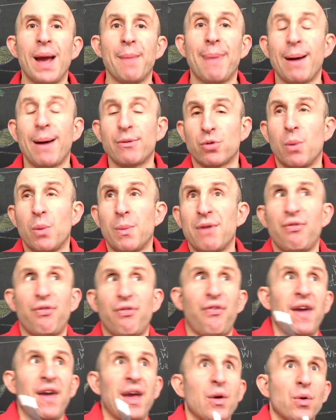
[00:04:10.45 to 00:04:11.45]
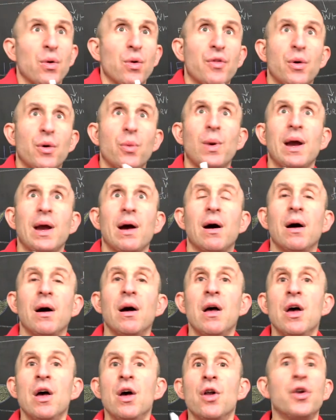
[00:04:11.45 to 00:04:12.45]
Perhaps when we feel that we are
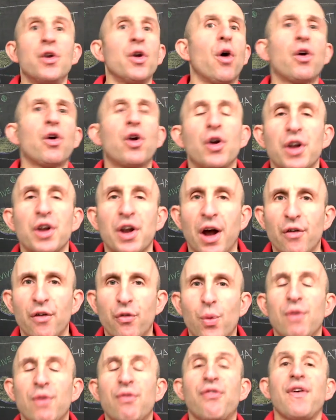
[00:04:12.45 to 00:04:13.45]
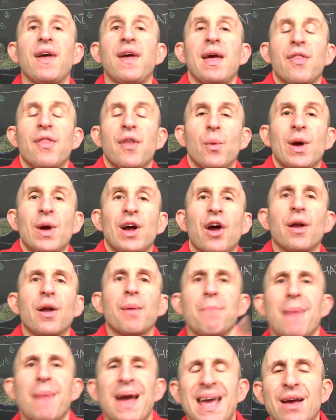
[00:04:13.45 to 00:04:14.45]
not good enough, we fear that we're going to
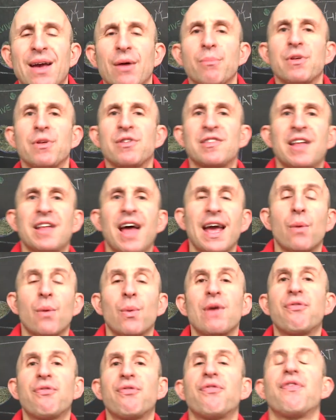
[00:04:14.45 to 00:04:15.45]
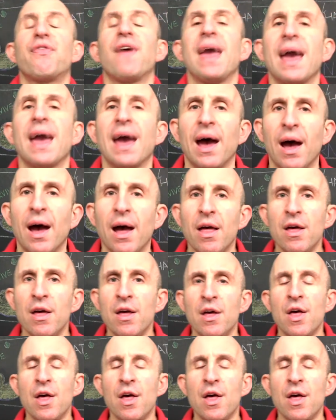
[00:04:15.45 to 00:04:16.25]
make a mistake, we fear